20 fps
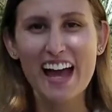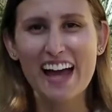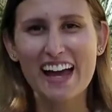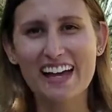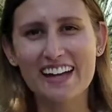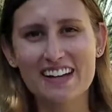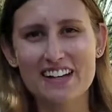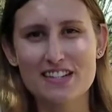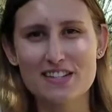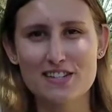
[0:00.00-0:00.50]

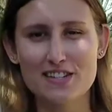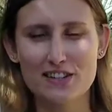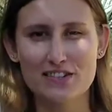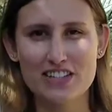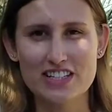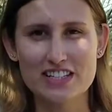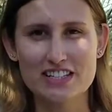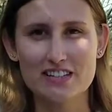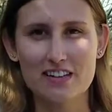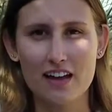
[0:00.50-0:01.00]
Hey
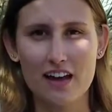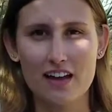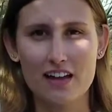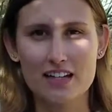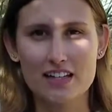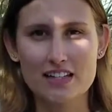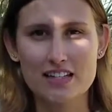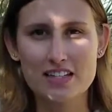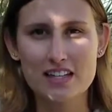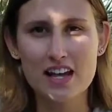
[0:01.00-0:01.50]
Conservancy
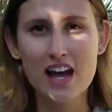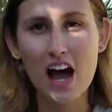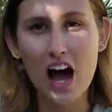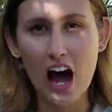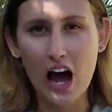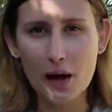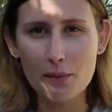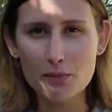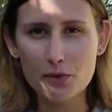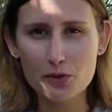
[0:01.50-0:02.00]
kids,
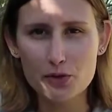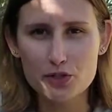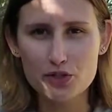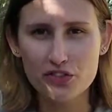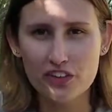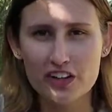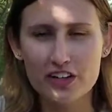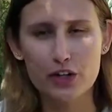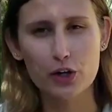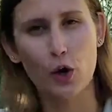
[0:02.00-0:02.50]
I'm Luke's
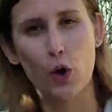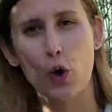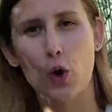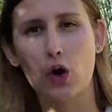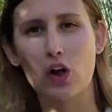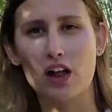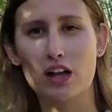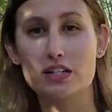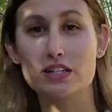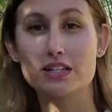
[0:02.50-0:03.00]
friend
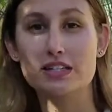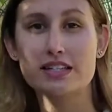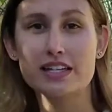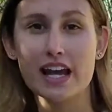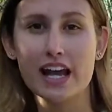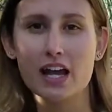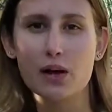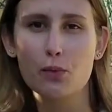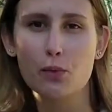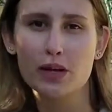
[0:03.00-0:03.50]
Nicole, and
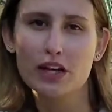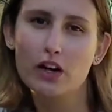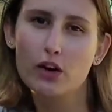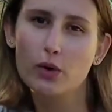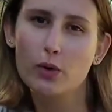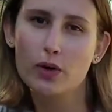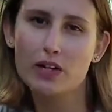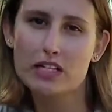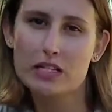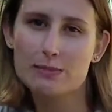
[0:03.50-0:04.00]
today we are
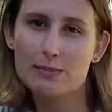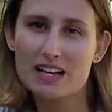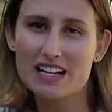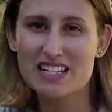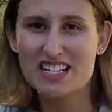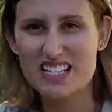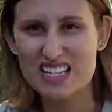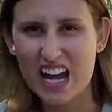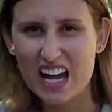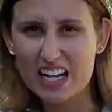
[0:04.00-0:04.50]
going to make
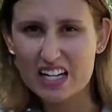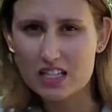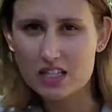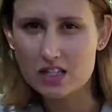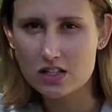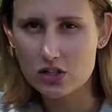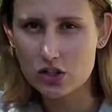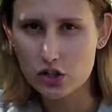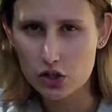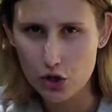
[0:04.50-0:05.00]

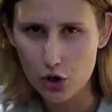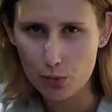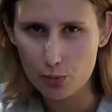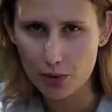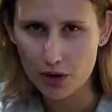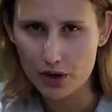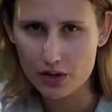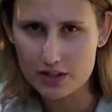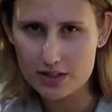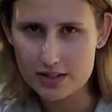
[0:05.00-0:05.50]
science
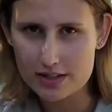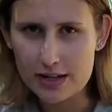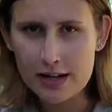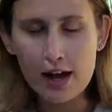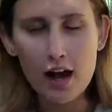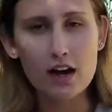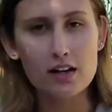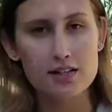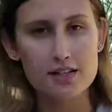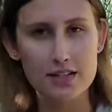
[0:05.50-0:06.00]
notebooks.
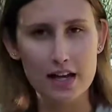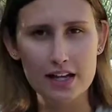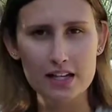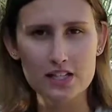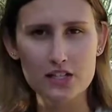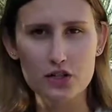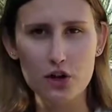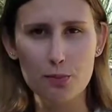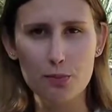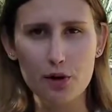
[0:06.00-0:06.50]
A
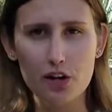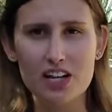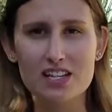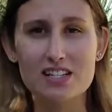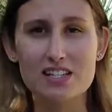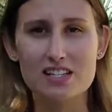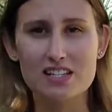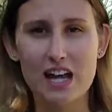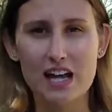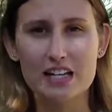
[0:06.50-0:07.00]
science notebook is a
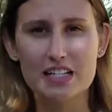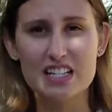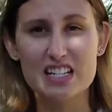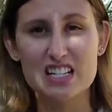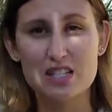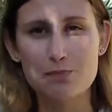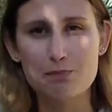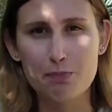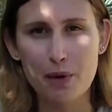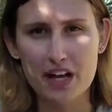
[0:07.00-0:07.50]

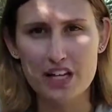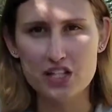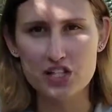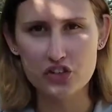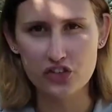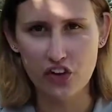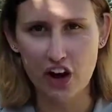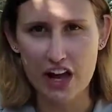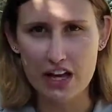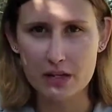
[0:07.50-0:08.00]
scientist's best
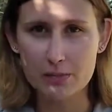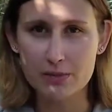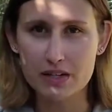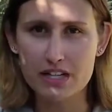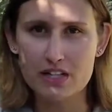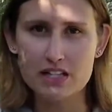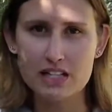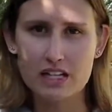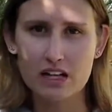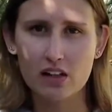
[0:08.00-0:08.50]
friend
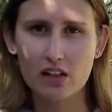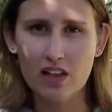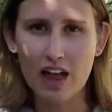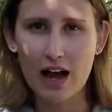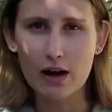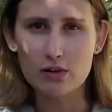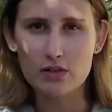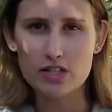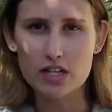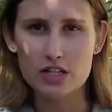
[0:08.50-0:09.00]
because it
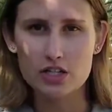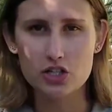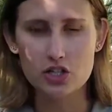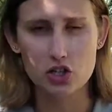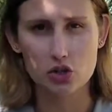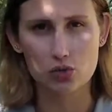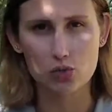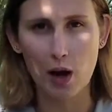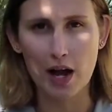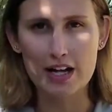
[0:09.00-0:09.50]
allows us
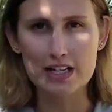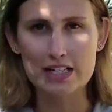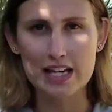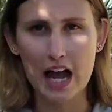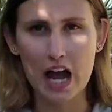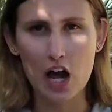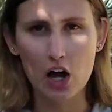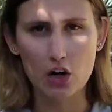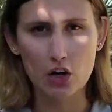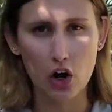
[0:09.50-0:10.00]
to write
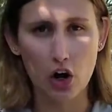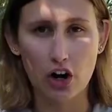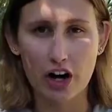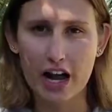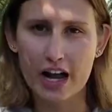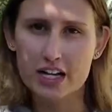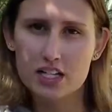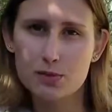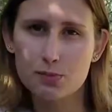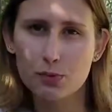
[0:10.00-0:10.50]
down our
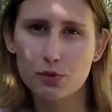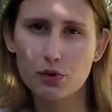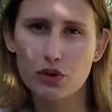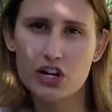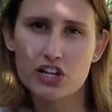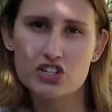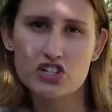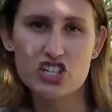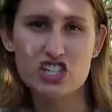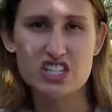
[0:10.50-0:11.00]

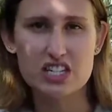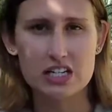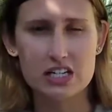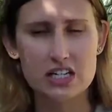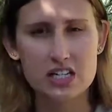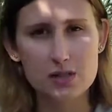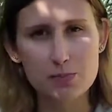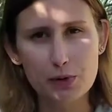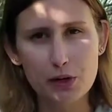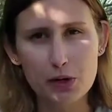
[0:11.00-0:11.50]
explorations and
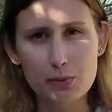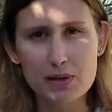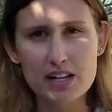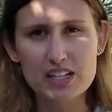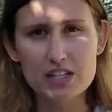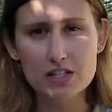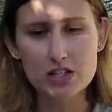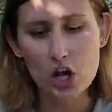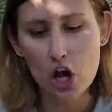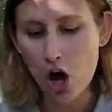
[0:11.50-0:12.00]

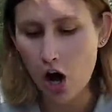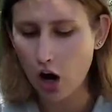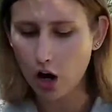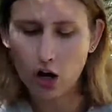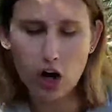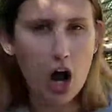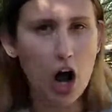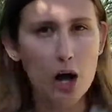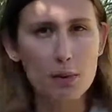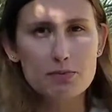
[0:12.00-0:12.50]
experiments,
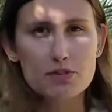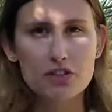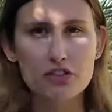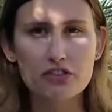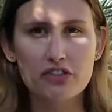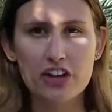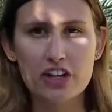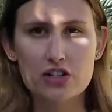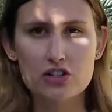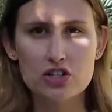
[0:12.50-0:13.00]
our
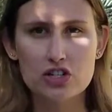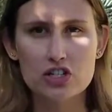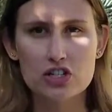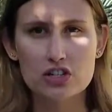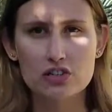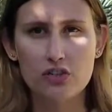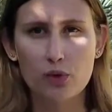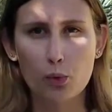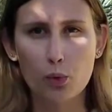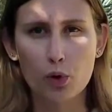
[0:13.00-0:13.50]
observations
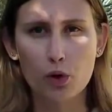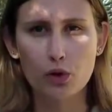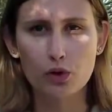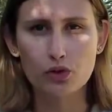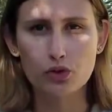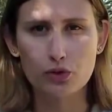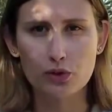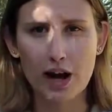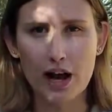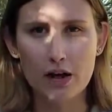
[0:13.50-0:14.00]
of the world
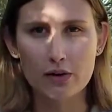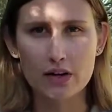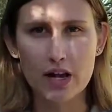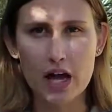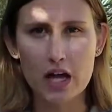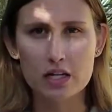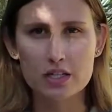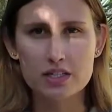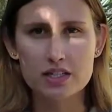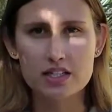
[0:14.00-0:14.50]
around
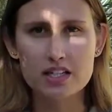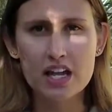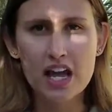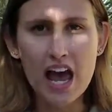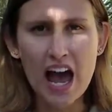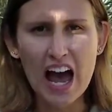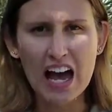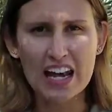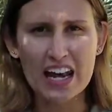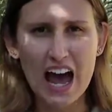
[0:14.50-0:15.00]
us,
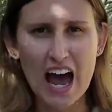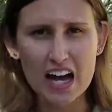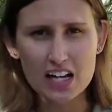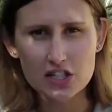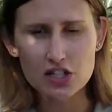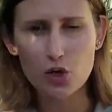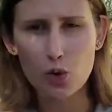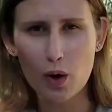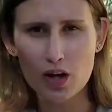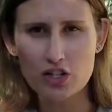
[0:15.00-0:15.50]
and
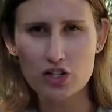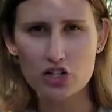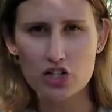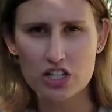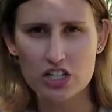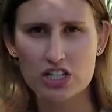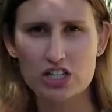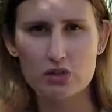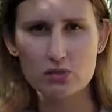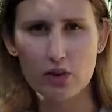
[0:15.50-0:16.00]
ask
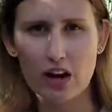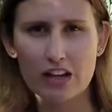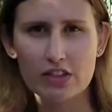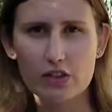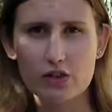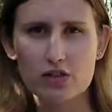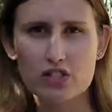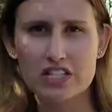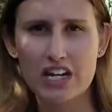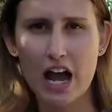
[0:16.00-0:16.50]
questions and write
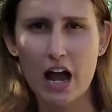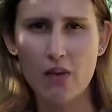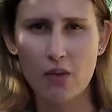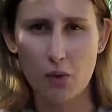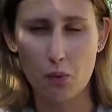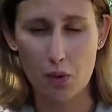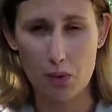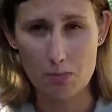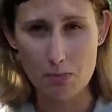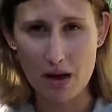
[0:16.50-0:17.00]
those down that
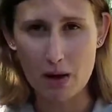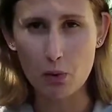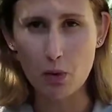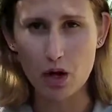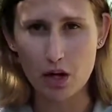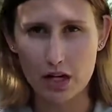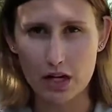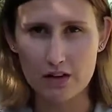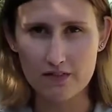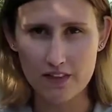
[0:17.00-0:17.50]
we may
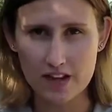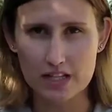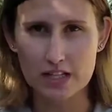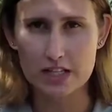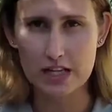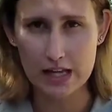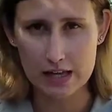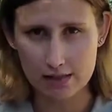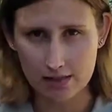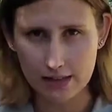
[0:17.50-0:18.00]
want to
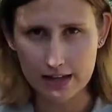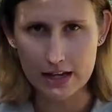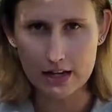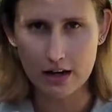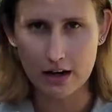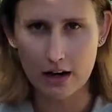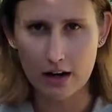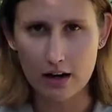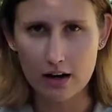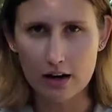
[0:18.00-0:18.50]
investigate
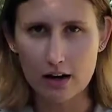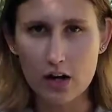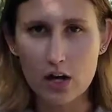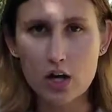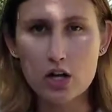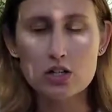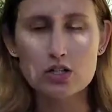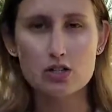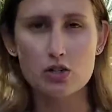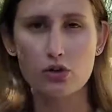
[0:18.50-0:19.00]
later.
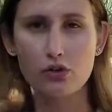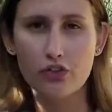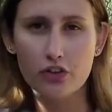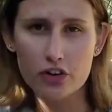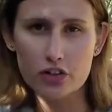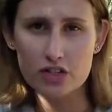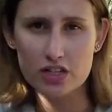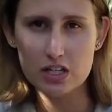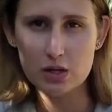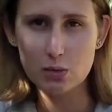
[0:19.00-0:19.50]
So
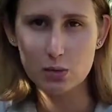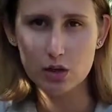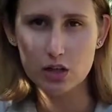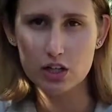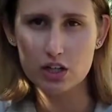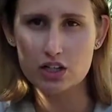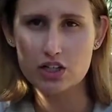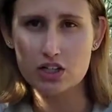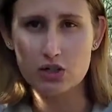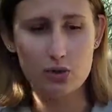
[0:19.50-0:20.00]
first thing we're going
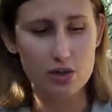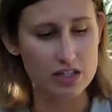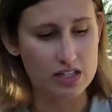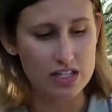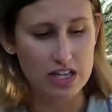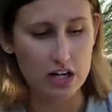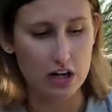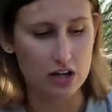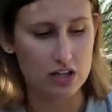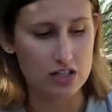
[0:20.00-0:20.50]
to do is
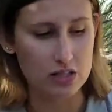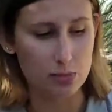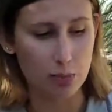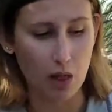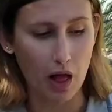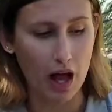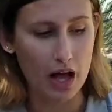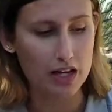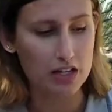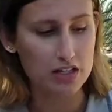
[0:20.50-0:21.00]
get our
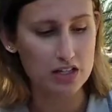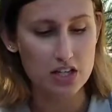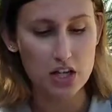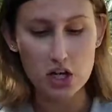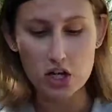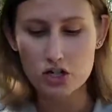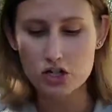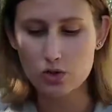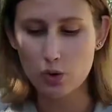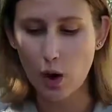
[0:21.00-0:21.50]
supplies.
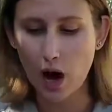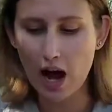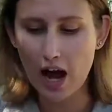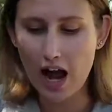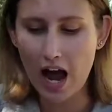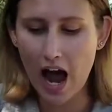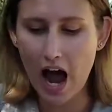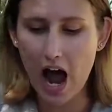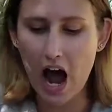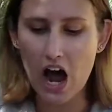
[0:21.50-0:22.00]
So I
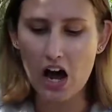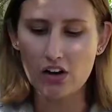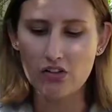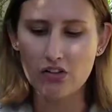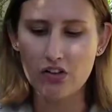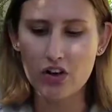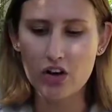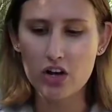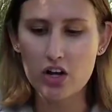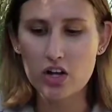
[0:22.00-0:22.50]
have
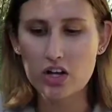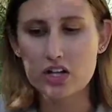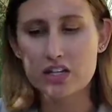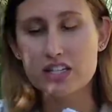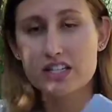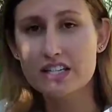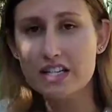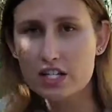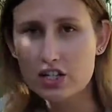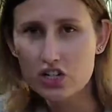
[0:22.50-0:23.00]

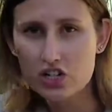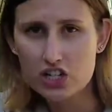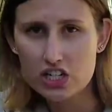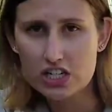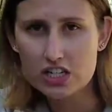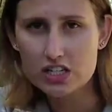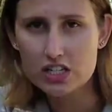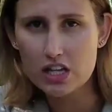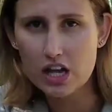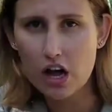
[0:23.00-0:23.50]
6
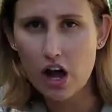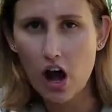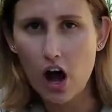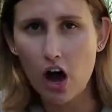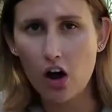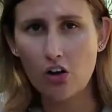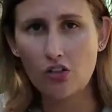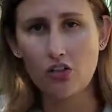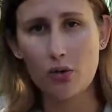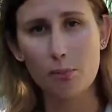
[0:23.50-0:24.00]
sheets
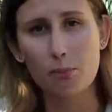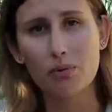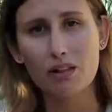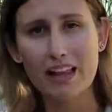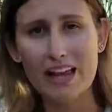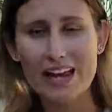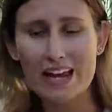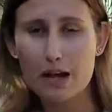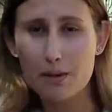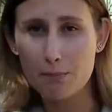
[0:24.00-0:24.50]
of
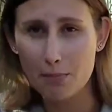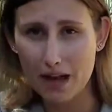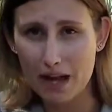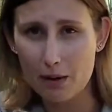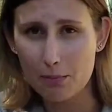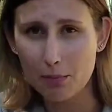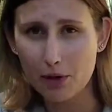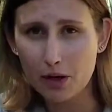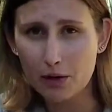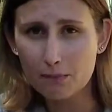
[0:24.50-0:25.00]
blank
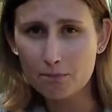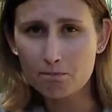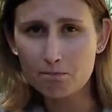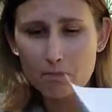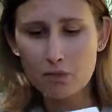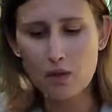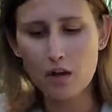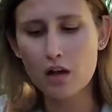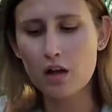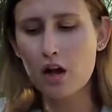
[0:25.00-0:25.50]
paper.
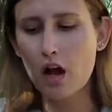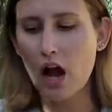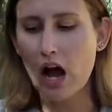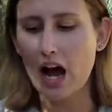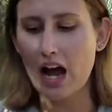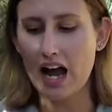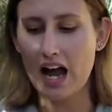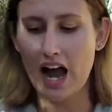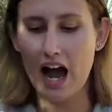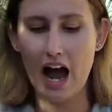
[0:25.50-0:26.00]

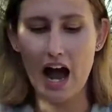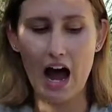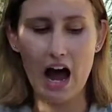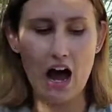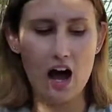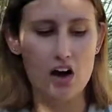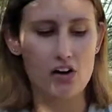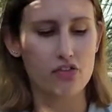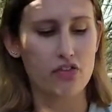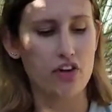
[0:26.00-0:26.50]
I
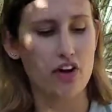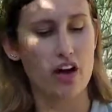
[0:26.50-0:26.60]
have